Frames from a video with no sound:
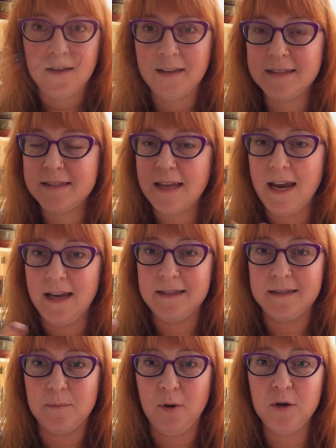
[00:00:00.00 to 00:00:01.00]
Let's say
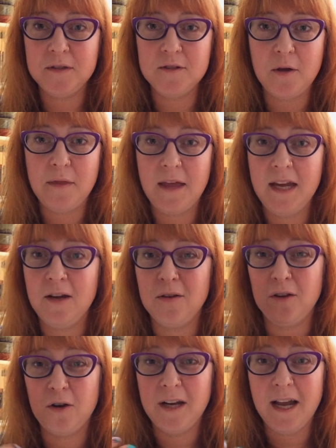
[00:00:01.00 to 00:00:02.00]
it's a personal thing,
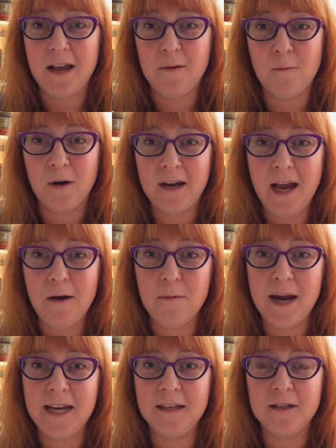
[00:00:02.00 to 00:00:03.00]
you're learning how to work out
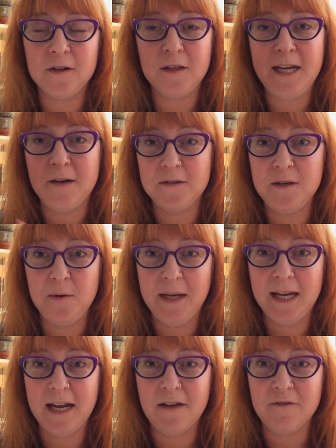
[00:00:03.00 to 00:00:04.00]
regularly, you're
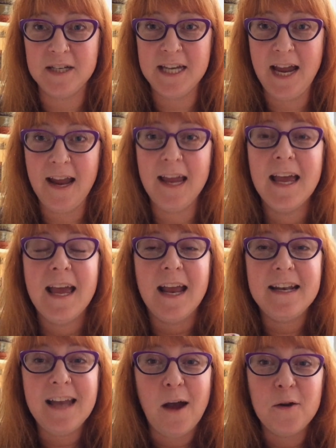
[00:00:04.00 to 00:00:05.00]
doing it every day,
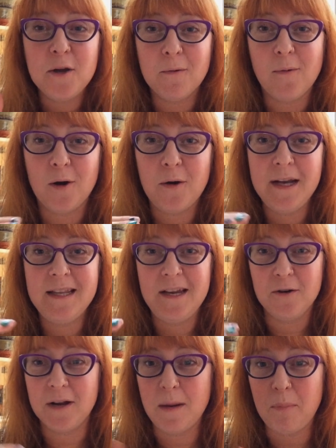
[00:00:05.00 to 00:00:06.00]
and now you're worried that
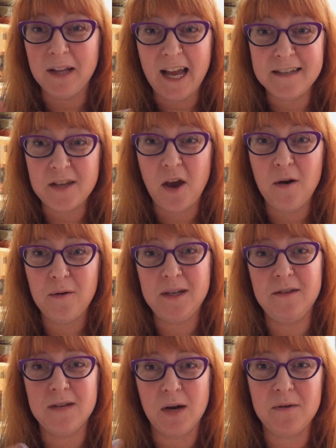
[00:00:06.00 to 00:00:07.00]
you're going to plateau and
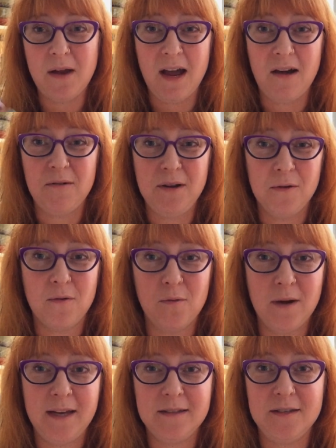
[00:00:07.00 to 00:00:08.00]
you don't know how you're
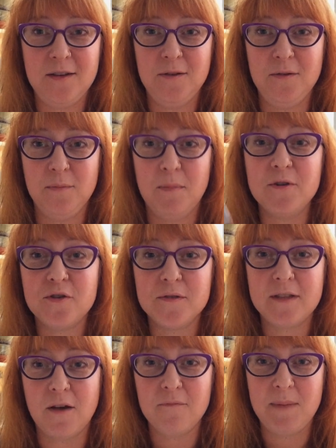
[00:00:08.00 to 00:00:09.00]
going to push
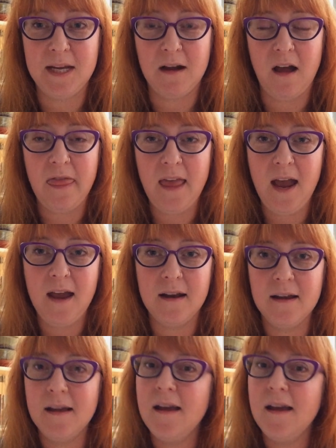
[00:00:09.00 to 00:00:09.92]
yourself beyond that.